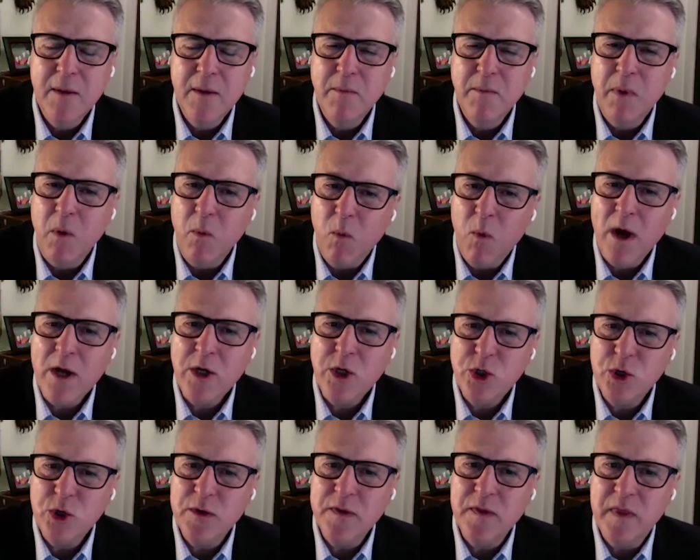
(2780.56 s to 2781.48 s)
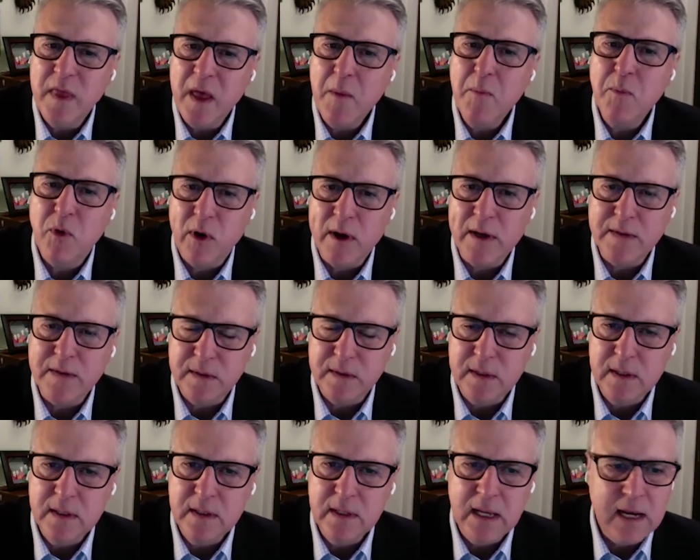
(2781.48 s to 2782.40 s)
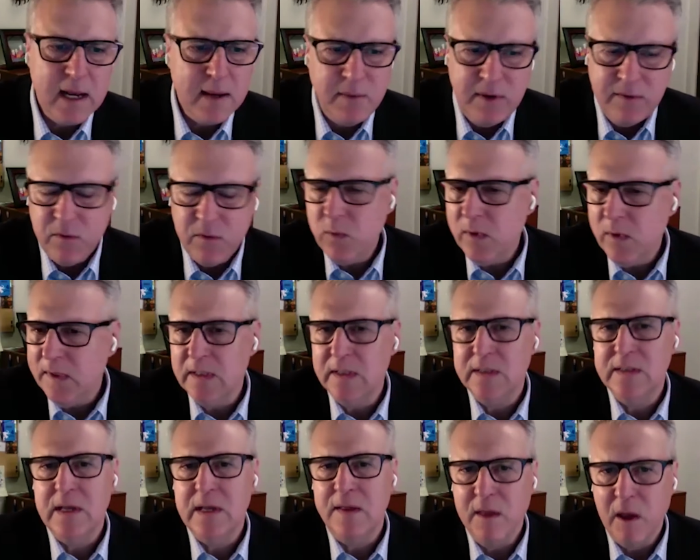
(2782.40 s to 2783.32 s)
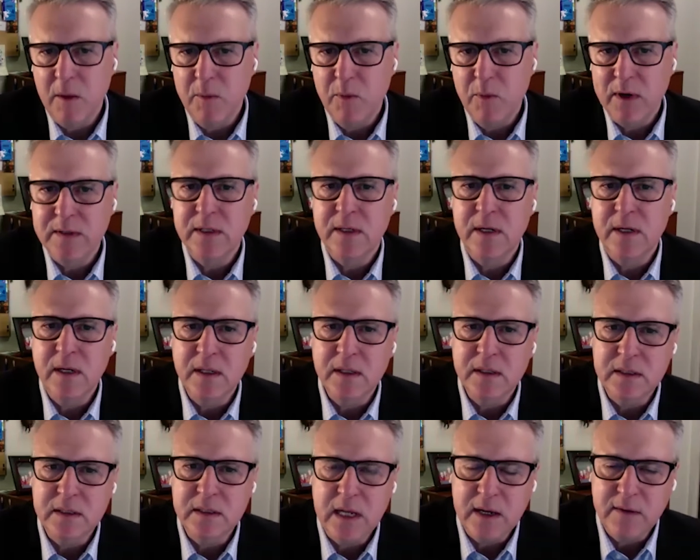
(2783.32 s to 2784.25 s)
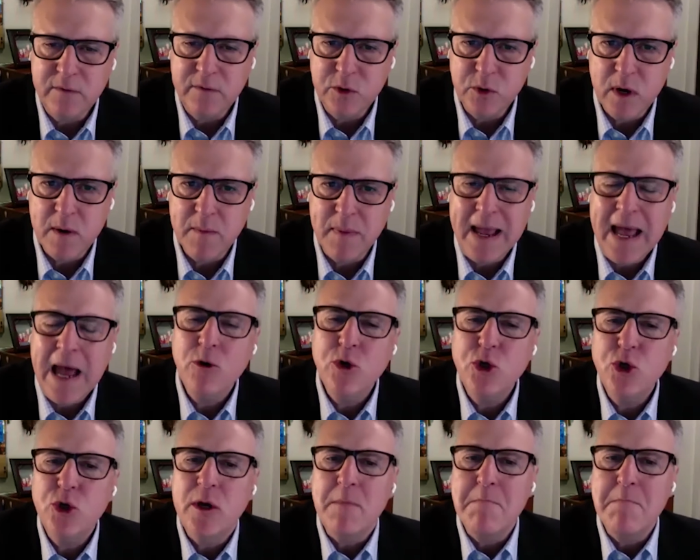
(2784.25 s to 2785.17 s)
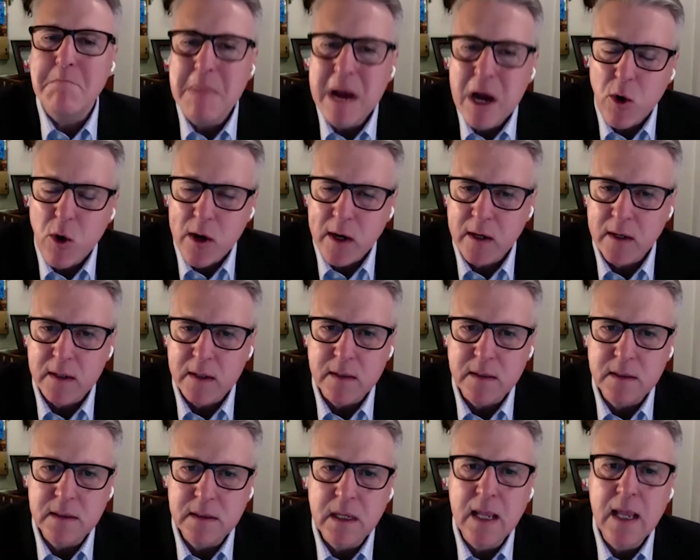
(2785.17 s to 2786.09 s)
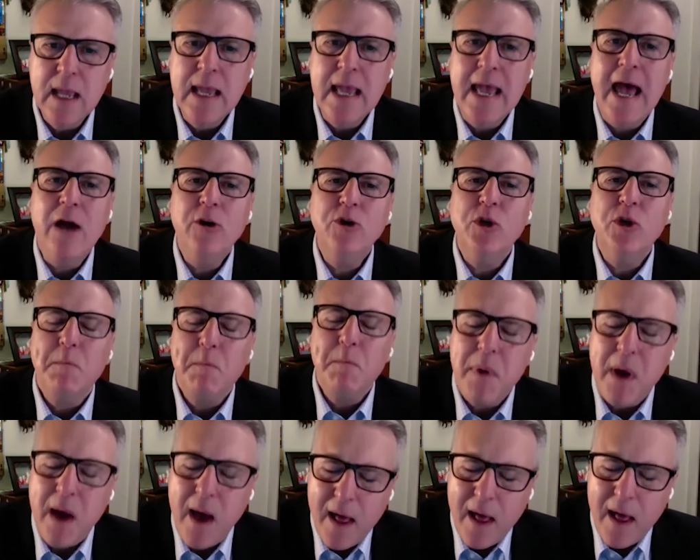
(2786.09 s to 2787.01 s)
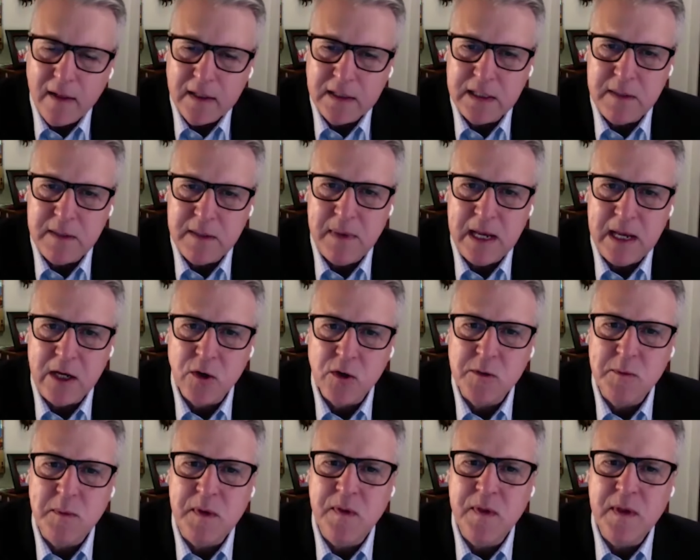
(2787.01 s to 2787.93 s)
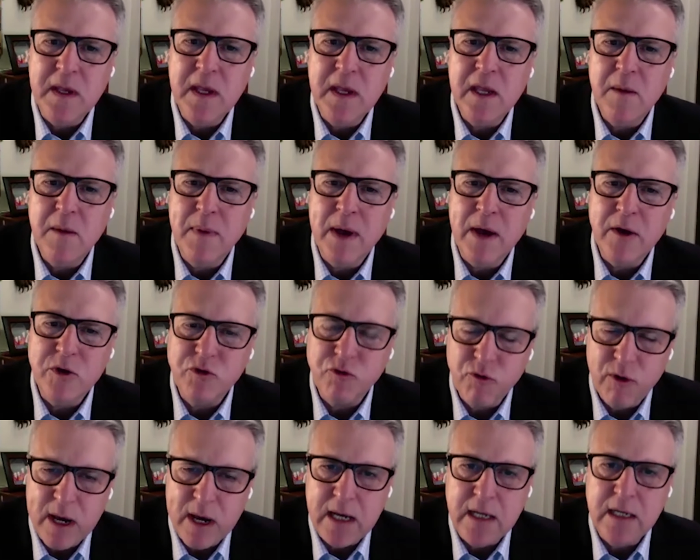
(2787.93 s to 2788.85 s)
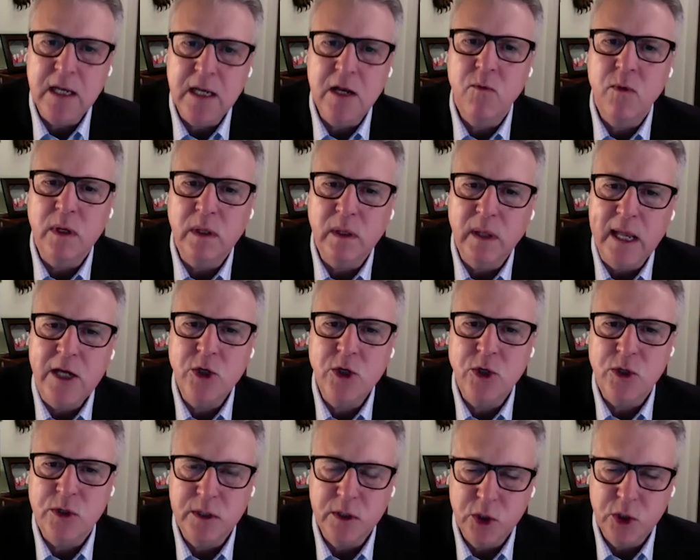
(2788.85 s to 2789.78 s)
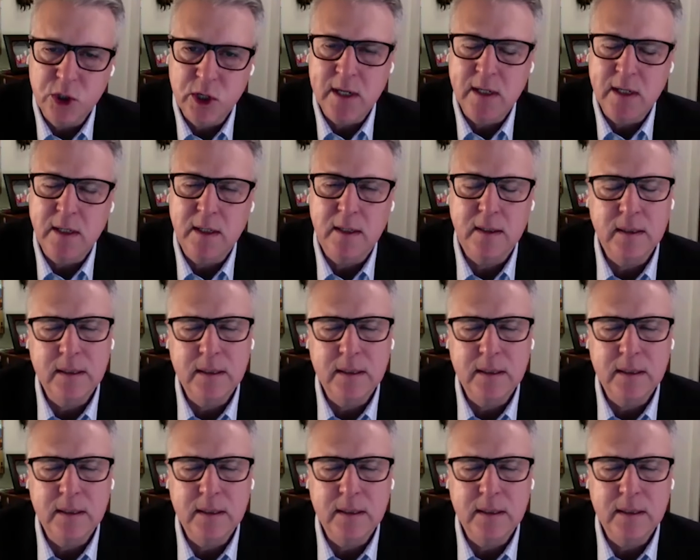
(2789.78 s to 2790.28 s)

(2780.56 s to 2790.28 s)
but what should the president, and I'm even willing to say the president instead of Trump, how should Americans, how should policymakers be thinking about trade in relation to China?